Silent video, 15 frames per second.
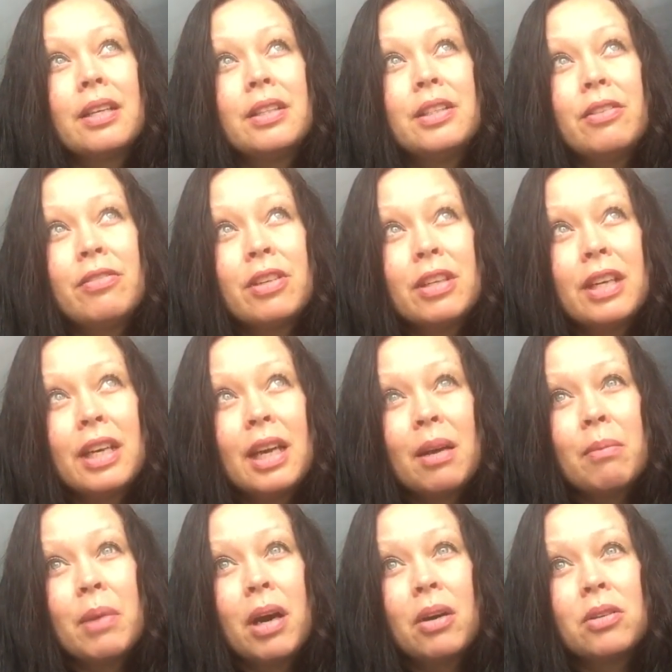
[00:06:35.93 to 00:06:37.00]
Differently
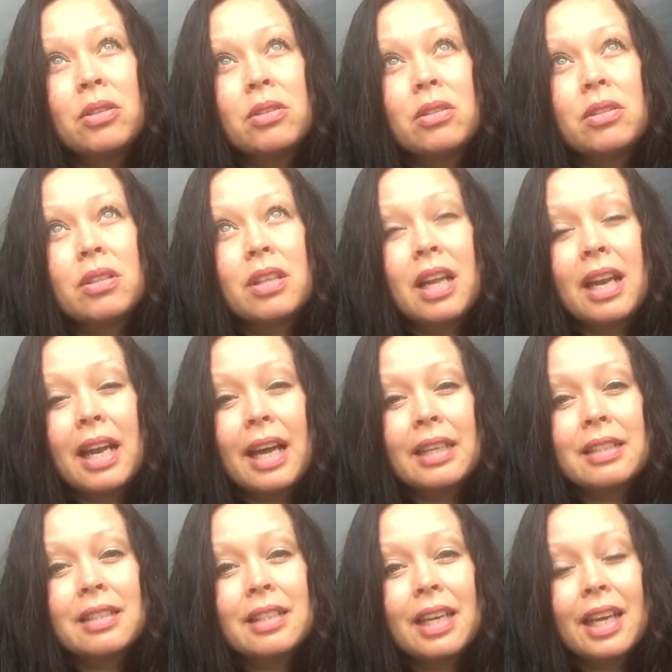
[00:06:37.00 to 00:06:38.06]
about the
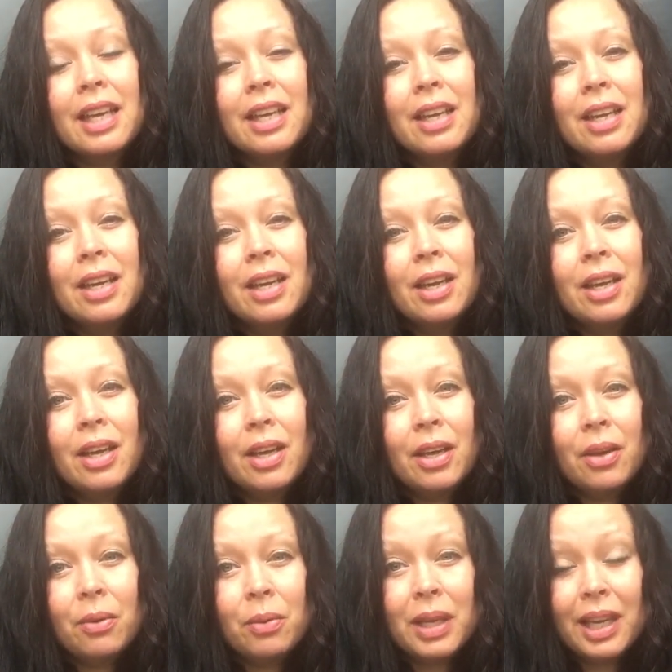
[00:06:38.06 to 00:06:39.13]
last day.
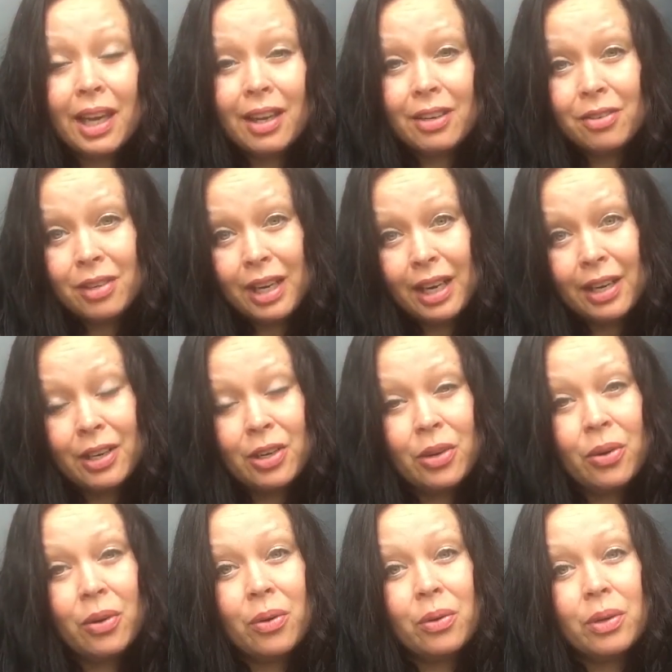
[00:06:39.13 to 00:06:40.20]
We can really
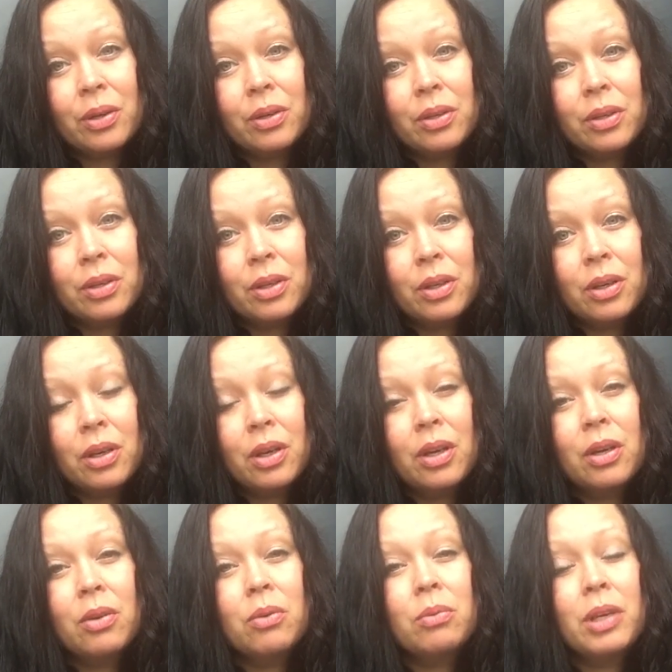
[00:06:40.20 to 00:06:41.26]
know
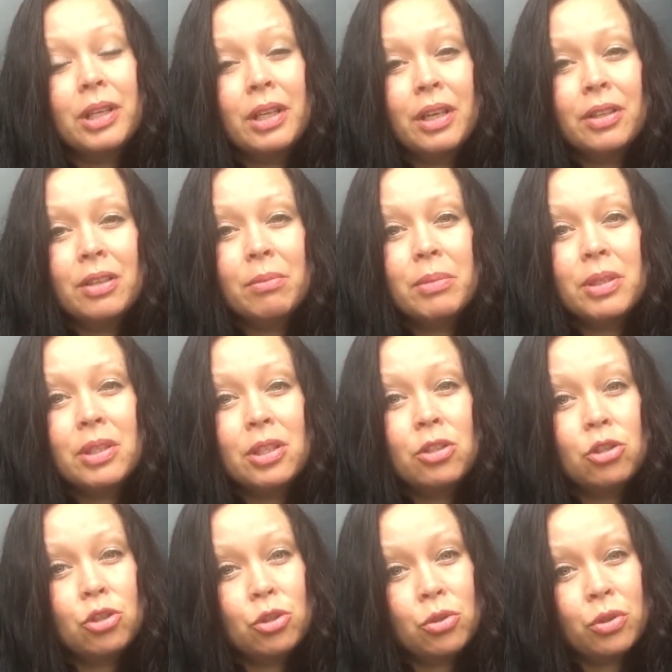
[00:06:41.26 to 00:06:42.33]
100%
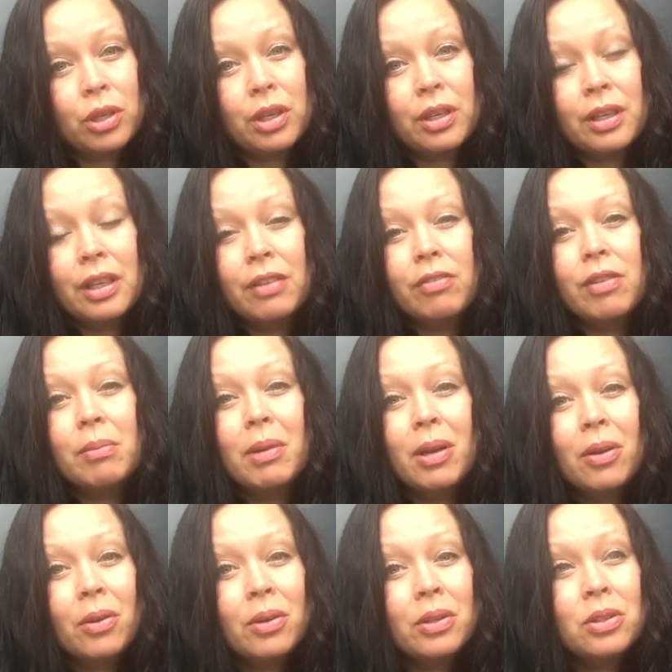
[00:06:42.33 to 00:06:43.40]
sure. If you
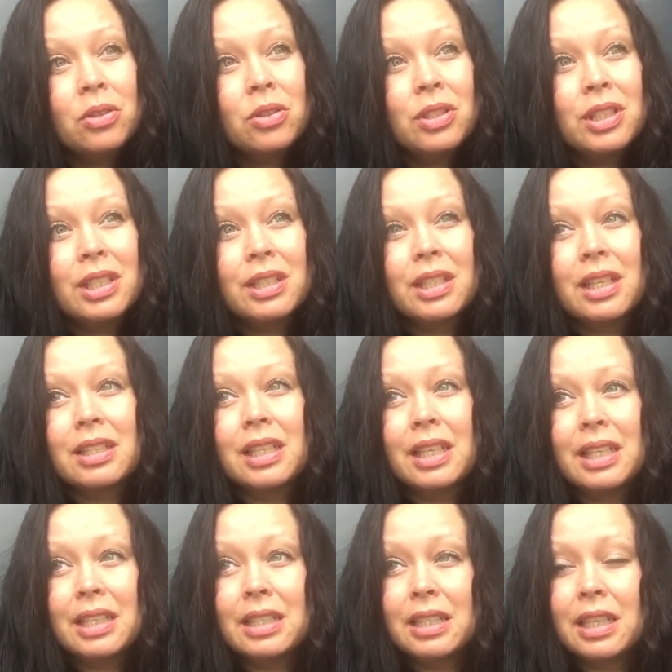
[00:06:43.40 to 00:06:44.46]
belong to Jesus,
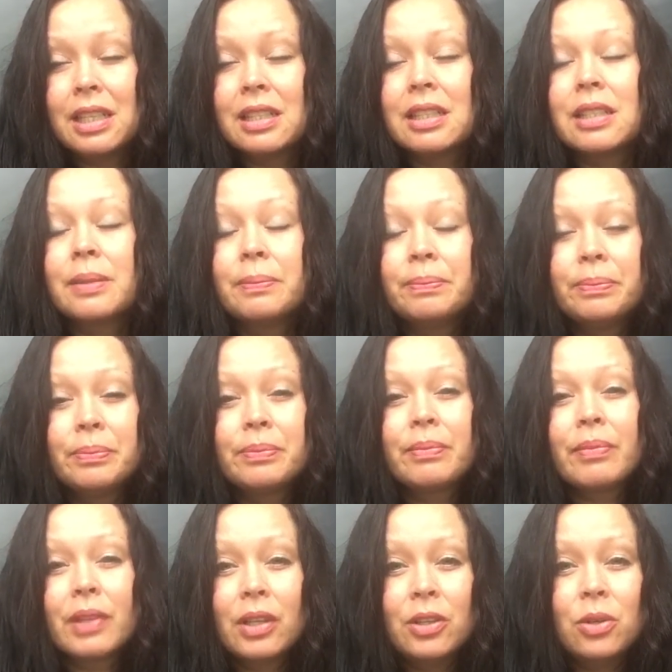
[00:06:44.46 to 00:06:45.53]
he says,
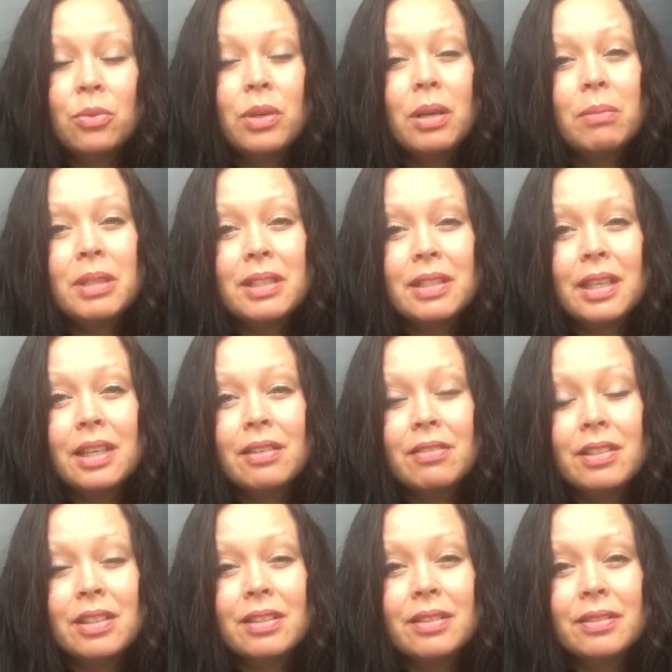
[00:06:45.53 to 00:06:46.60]
you will be
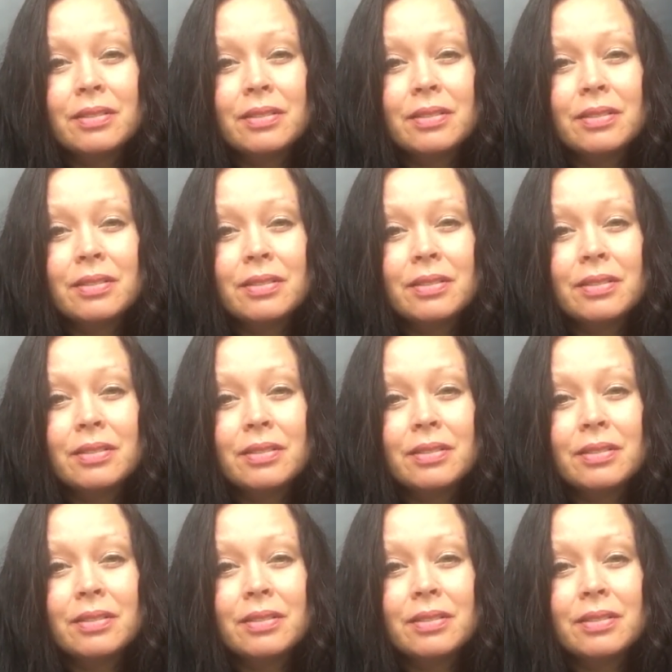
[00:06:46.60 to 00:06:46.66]
saved.